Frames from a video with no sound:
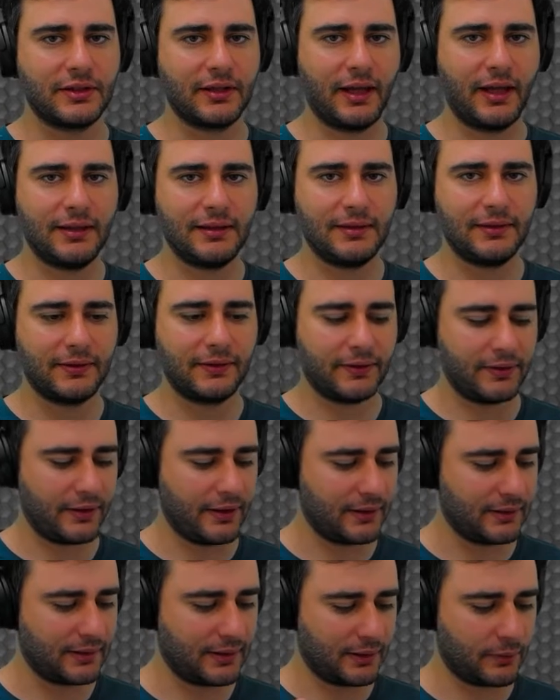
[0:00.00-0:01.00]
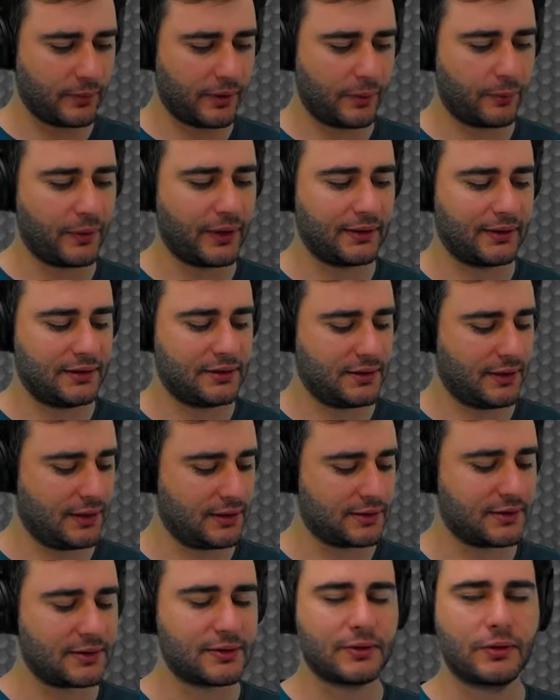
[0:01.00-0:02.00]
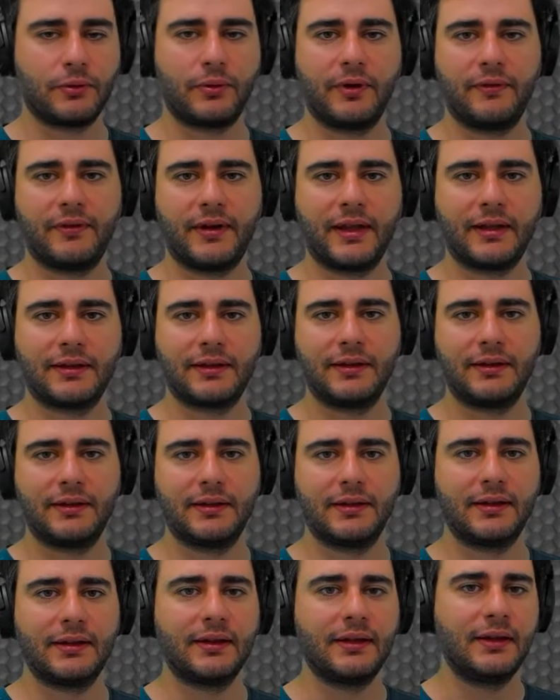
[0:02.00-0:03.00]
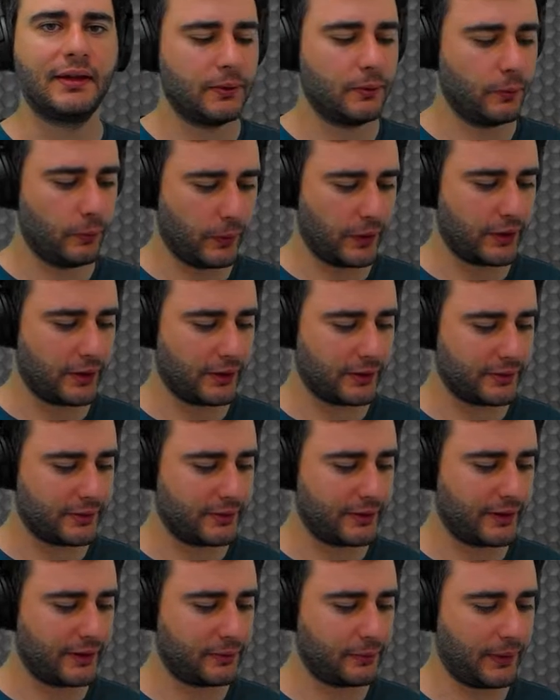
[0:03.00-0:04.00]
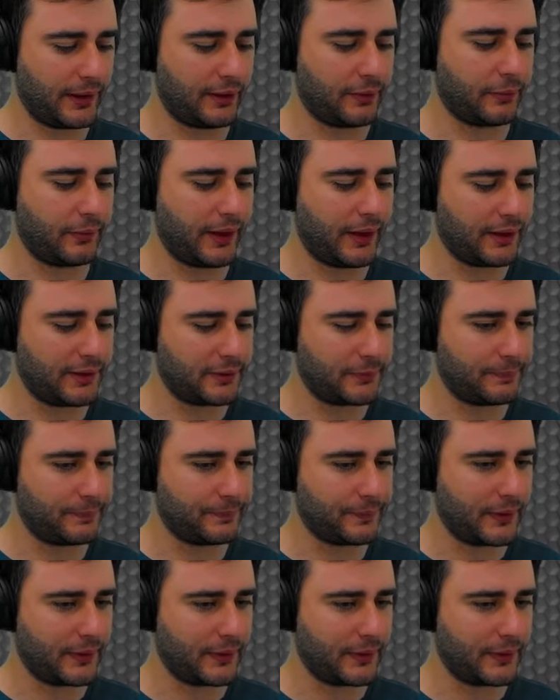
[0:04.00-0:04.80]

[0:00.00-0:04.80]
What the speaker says: the editor and then we want the changes to reflect in the world that we create.